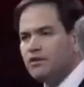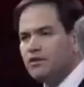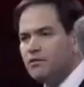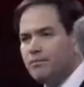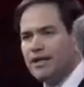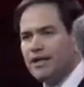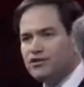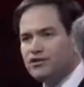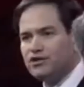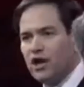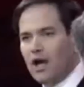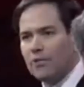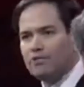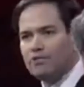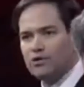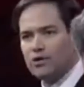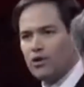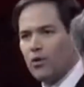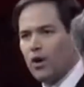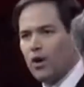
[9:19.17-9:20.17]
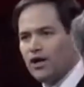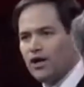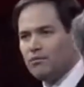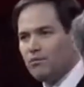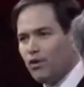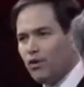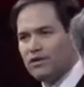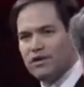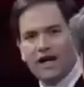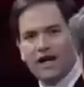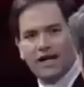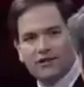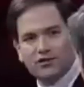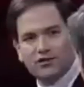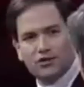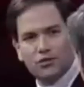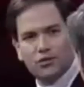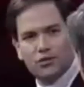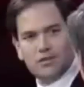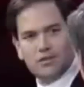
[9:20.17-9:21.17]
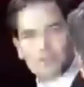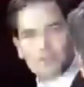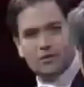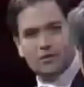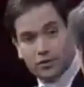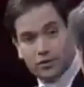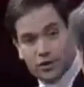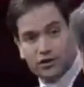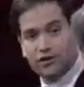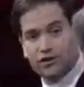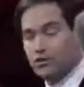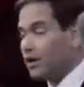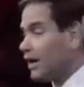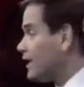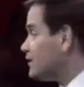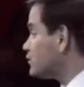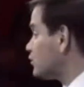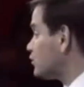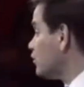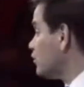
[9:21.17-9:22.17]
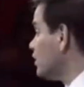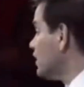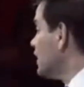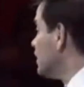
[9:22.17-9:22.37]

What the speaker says: of the best jobs require more than high school, traditional high school,